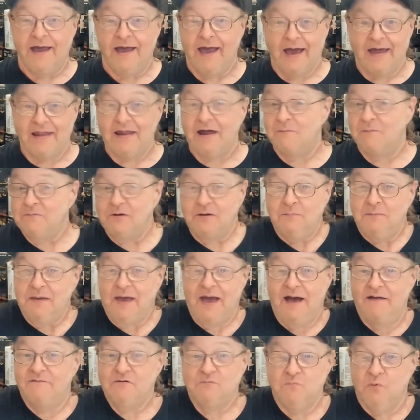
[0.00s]
and I'm going to be
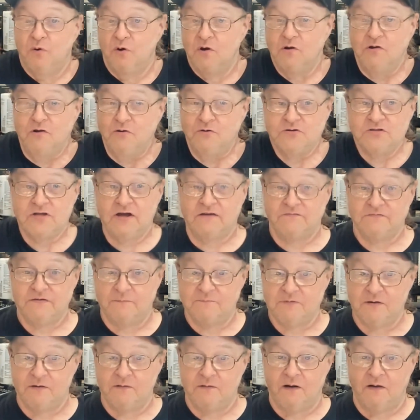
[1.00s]
having more new stuff up
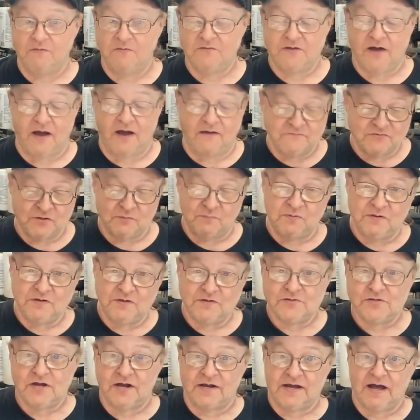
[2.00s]
there all the time, so please
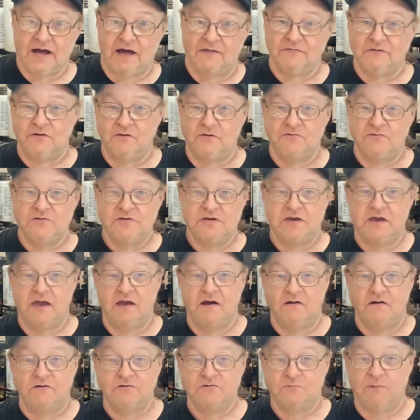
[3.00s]
check out the new
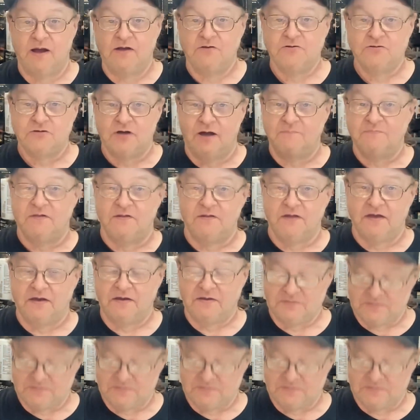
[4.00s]
TKR swag shop. The link is